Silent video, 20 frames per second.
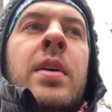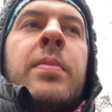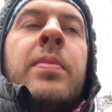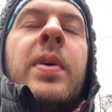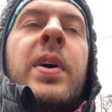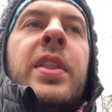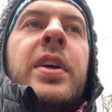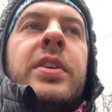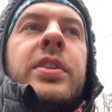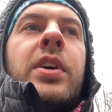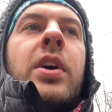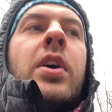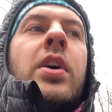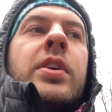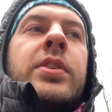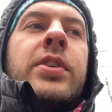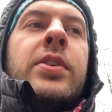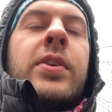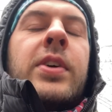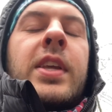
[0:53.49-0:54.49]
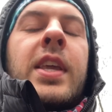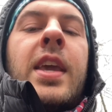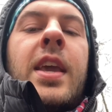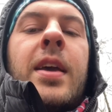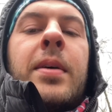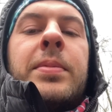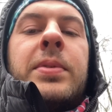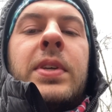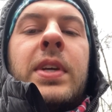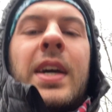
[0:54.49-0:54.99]
But there's also a
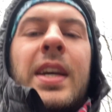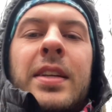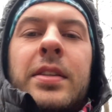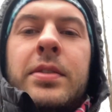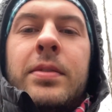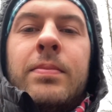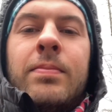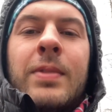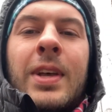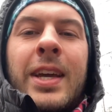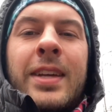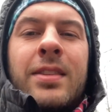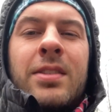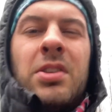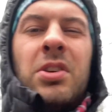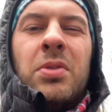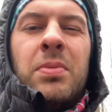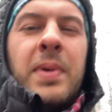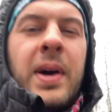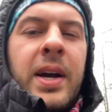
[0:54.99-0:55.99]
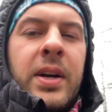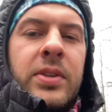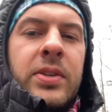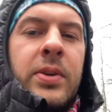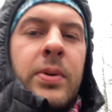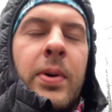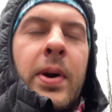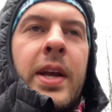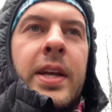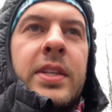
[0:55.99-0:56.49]
campsite like 2 miles
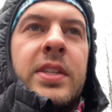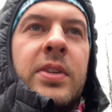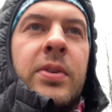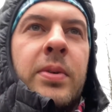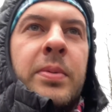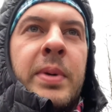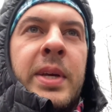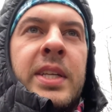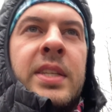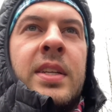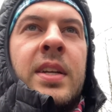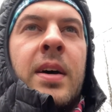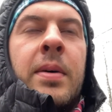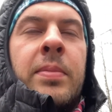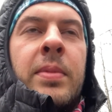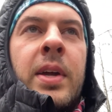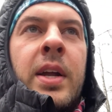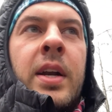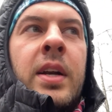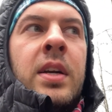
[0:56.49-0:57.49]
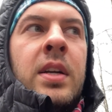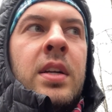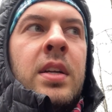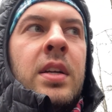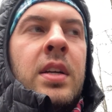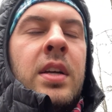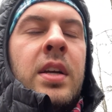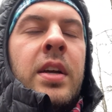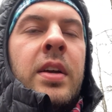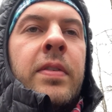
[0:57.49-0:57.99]
away, so we may stop there
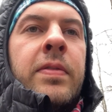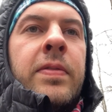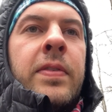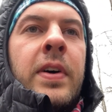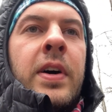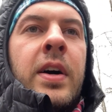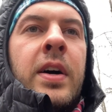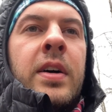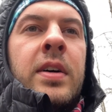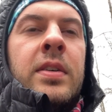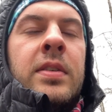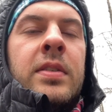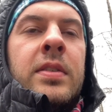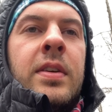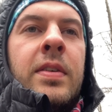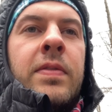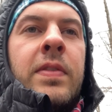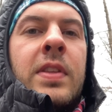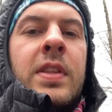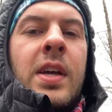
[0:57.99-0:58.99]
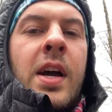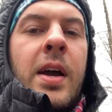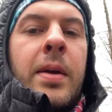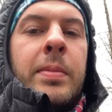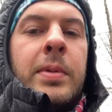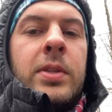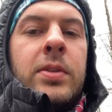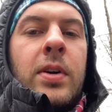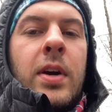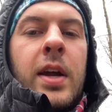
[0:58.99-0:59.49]
if the
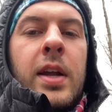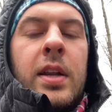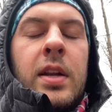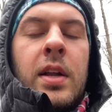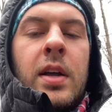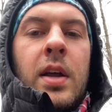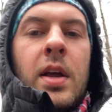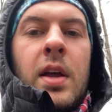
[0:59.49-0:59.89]
timing's right.